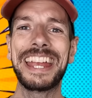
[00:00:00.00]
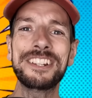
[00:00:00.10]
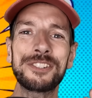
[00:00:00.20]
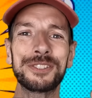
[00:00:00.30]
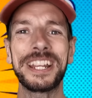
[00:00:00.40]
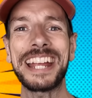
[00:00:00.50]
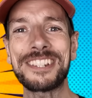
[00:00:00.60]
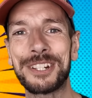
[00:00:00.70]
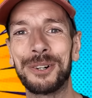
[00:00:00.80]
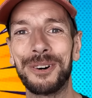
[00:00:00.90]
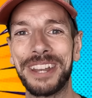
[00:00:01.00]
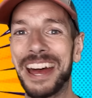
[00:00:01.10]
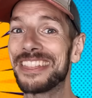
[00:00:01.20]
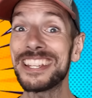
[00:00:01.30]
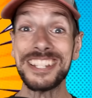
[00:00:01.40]
In Creator
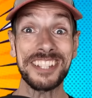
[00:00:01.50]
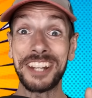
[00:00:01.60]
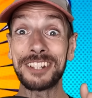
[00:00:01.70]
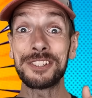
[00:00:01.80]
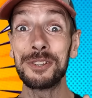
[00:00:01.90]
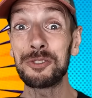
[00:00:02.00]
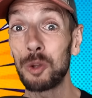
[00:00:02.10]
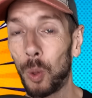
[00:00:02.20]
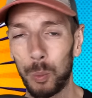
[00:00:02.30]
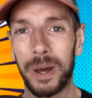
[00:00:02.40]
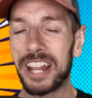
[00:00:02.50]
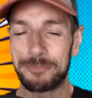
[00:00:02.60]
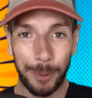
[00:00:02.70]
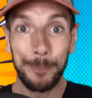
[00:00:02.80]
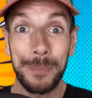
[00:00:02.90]
Corner, this is an unusual one
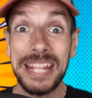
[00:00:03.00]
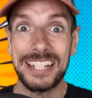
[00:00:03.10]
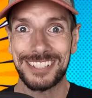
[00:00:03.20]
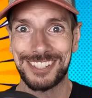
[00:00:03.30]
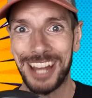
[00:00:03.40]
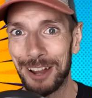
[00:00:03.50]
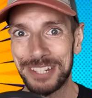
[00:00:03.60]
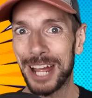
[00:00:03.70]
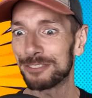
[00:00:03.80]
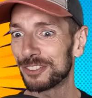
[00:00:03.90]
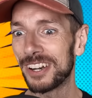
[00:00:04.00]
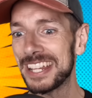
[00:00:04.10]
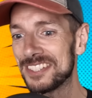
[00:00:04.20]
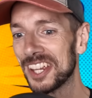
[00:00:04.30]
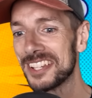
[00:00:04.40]
I've been meaning to shout out for
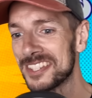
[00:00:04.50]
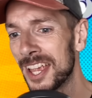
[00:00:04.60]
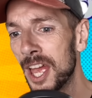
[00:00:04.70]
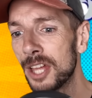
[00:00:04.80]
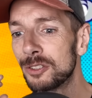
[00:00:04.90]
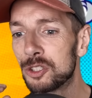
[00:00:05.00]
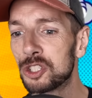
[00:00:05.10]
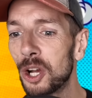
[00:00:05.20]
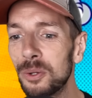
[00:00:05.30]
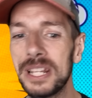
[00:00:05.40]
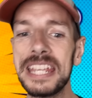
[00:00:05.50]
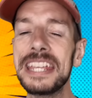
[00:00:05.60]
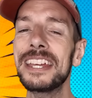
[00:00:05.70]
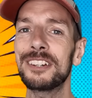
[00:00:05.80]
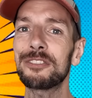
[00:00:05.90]
ages.
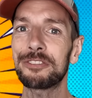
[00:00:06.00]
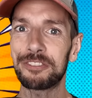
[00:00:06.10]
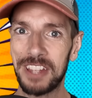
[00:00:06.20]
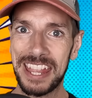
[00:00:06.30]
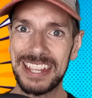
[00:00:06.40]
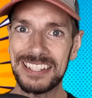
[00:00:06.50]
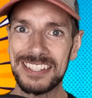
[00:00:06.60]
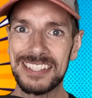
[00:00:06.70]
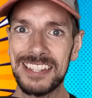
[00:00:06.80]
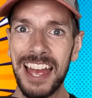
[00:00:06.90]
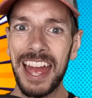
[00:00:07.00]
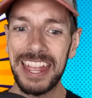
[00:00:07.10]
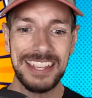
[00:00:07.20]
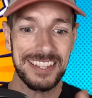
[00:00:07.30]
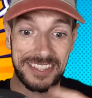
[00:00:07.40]
Jolie Face
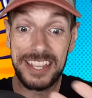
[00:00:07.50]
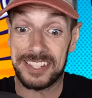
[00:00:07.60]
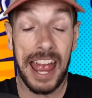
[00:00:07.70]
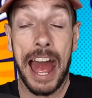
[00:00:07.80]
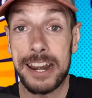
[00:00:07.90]
is this